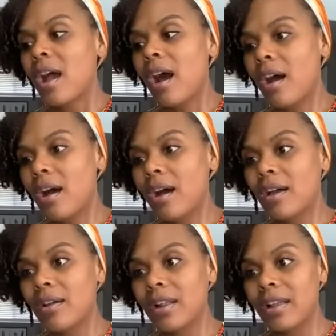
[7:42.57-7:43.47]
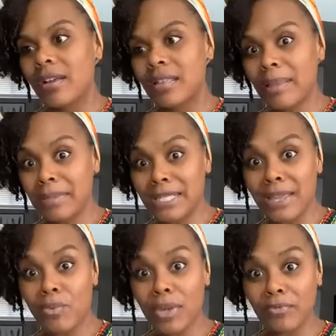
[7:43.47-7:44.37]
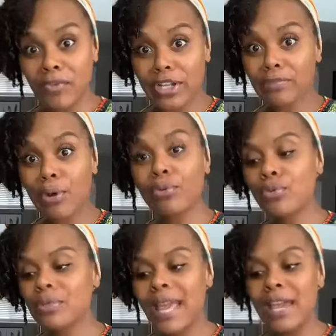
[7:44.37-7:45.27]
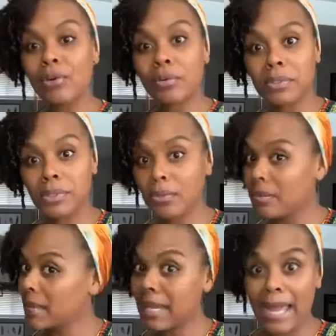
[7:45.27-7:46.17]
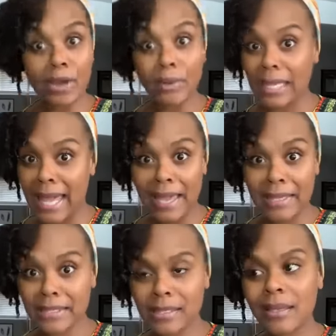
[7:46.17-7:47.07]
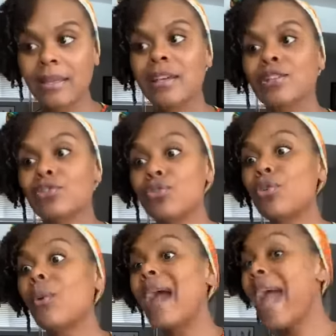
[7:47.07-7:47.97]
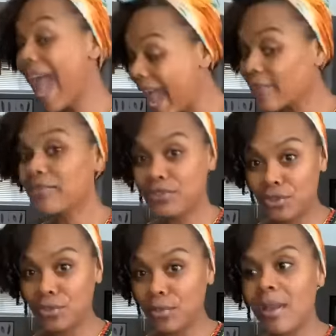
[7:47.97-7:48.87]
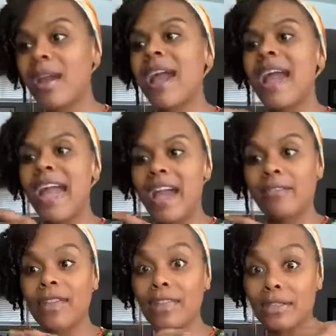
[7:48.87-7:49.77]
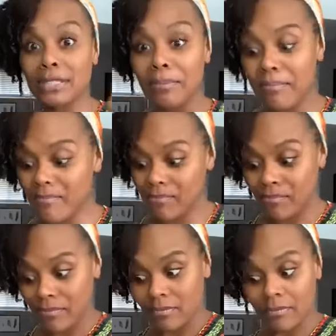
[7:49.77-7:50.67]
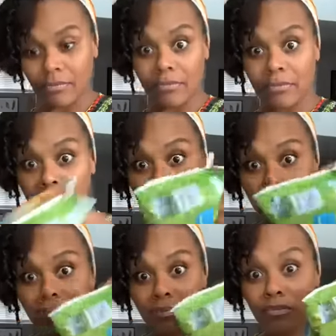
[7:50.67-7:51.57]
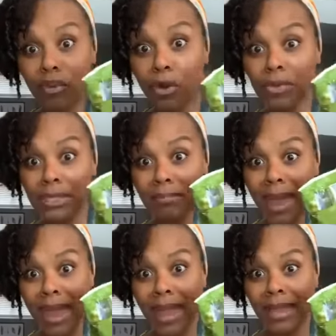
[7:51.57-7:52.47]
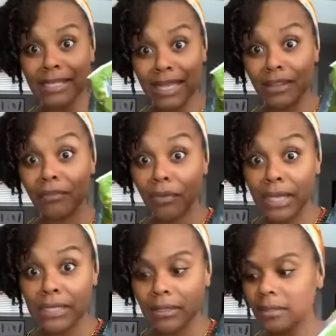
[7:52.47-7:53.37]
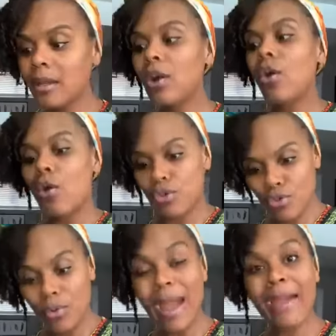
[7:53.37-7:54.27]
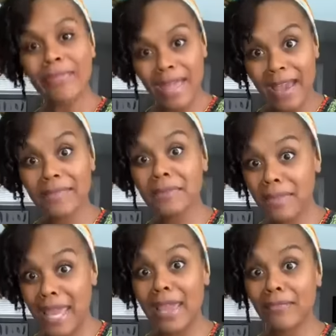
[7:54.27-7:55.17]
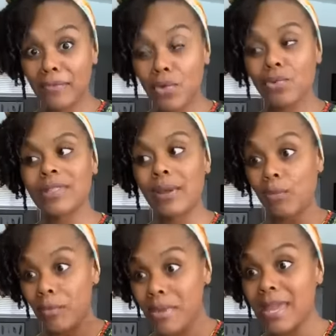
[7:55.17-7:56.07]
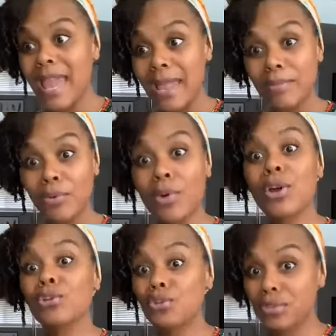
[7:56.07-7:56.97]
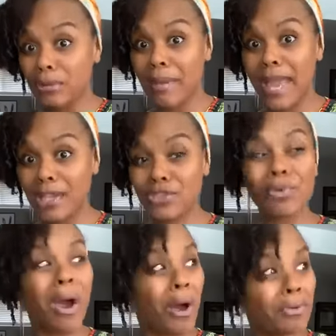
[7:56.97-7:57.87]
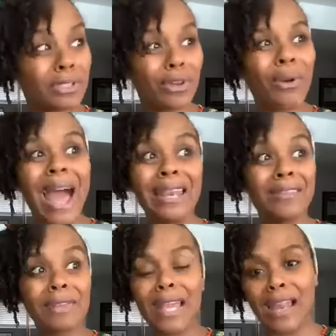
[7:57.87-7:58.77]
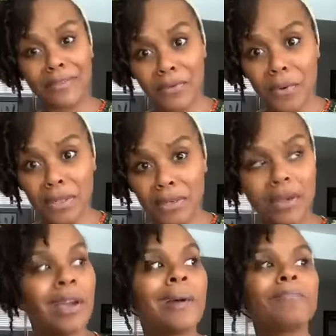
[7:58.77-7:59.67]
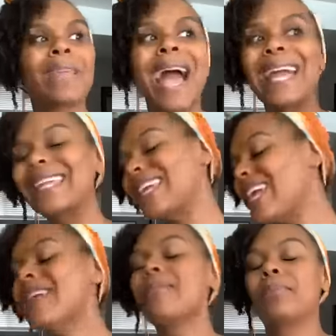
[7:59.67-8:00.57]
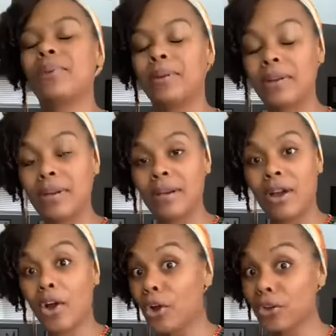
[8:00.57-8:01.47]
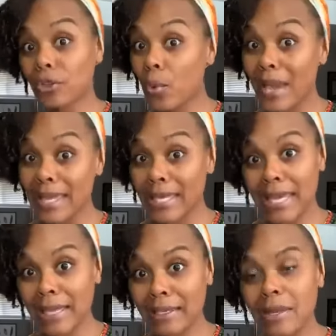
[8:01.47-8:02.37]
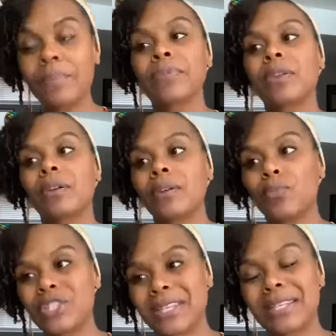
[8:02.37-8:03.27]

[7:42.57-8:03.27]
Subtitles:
Let me tell you what fresh produce ain't gonna do. It ain't gonna last. So you're gonna have to have either some frozen bags in the freezer, or you're gonna have to have some canned foods that will be able to surpass you. Also, I live in California. I keep an earthquake kit, which